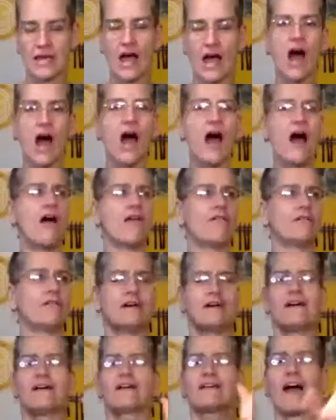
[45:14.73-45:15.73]
Oh,
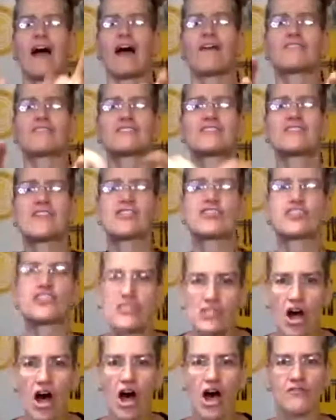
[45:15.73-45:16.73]
conversation is
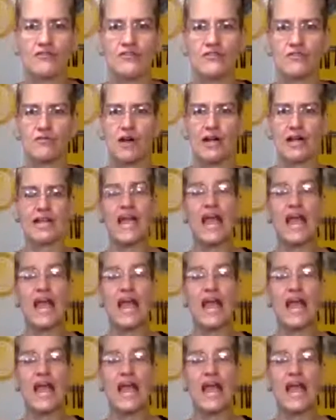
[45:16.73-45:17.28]
off and running,